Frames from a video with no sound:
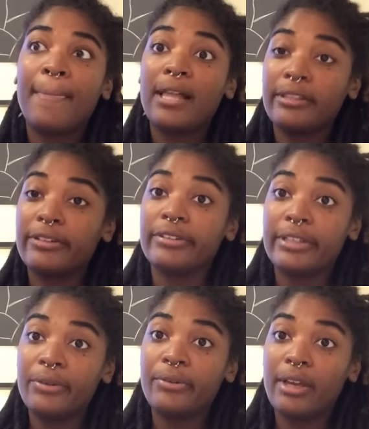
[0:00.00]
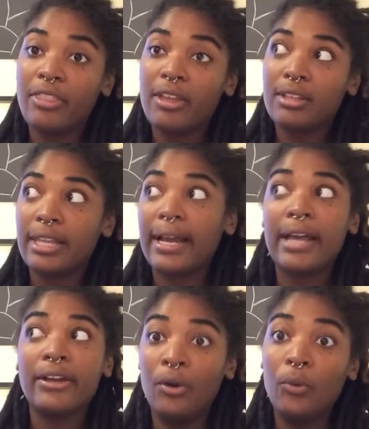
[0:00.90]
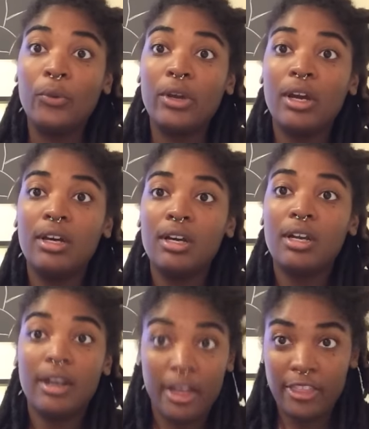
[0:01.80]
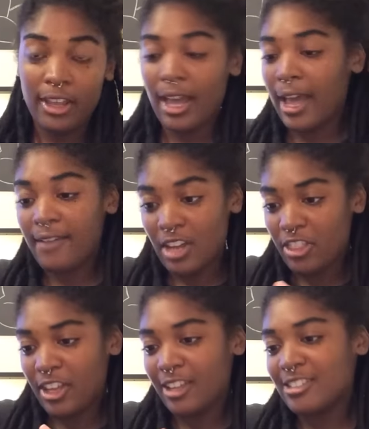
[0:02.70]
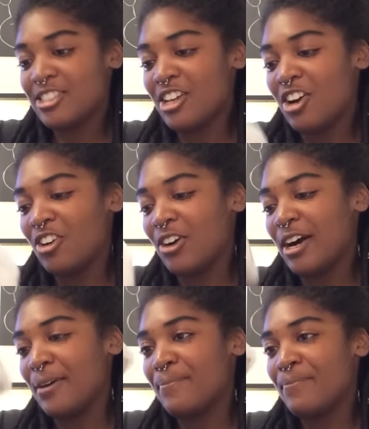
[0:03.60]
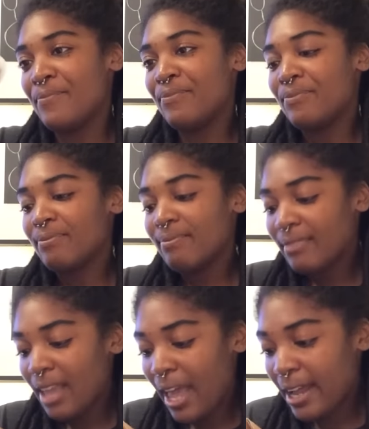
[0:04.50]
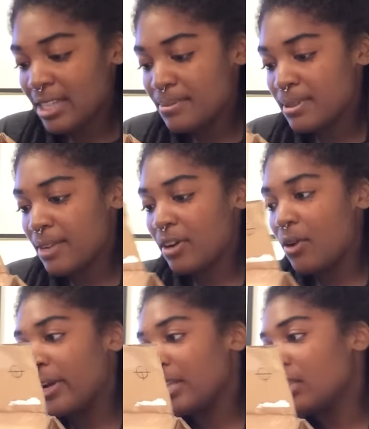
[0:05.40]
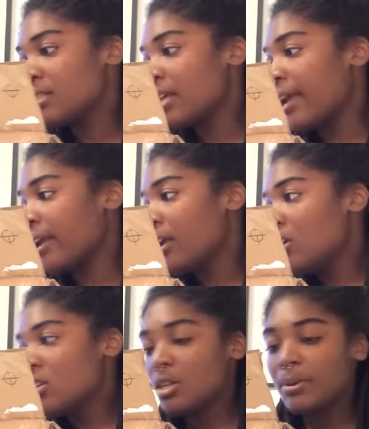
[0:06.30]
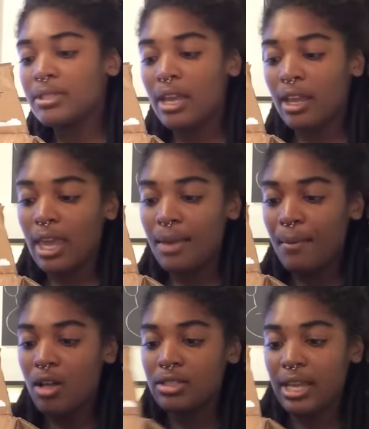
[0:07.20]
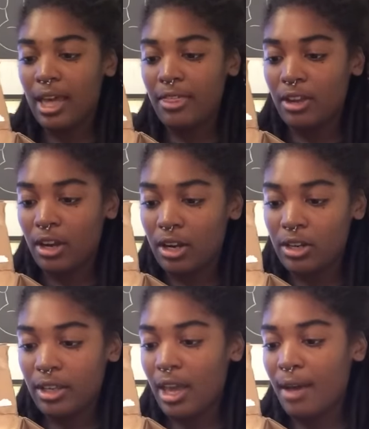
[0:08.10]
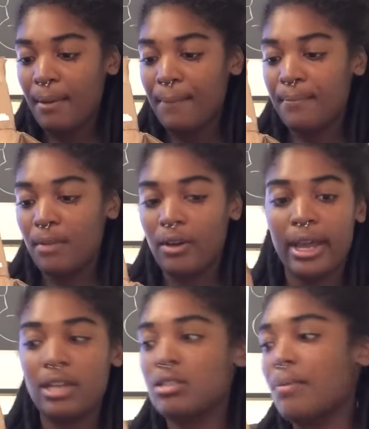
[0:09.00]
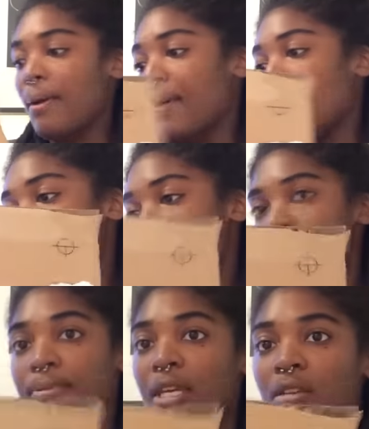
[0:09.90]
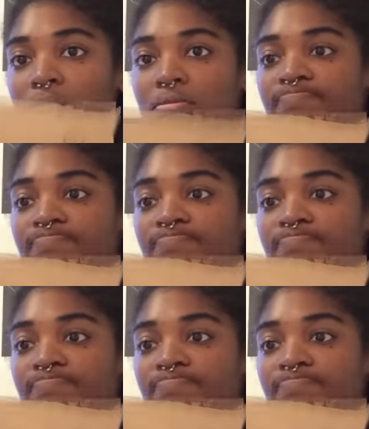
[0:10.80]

I literally own nothing. Like I own nothing. I have nothing. So um, I got some stuff. Oh, and it looks like so it, came all together. Yeah, my okay. So my box is empty.